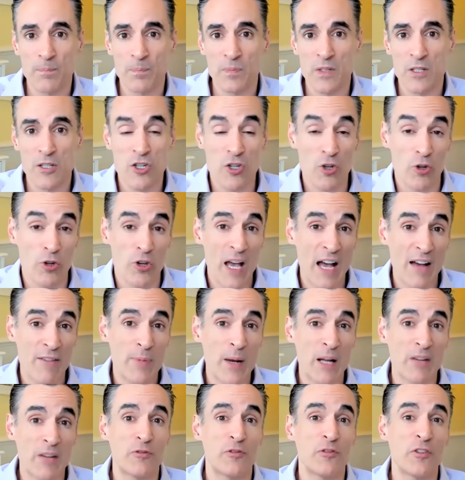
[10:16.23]
so you have
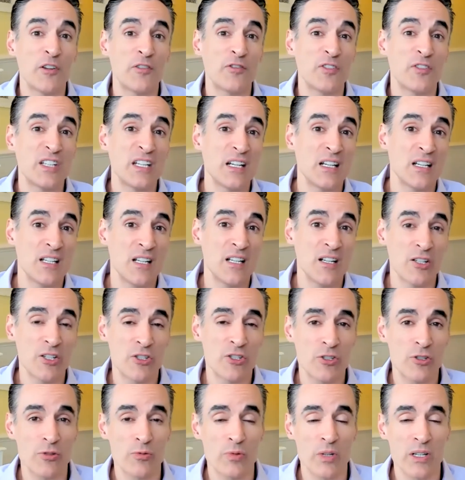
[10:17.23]
about 15 years
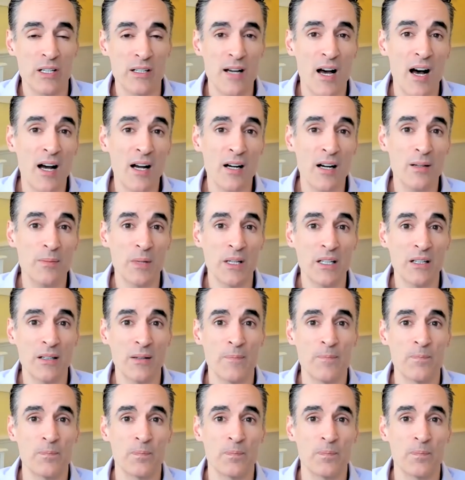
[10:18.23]
to retirement,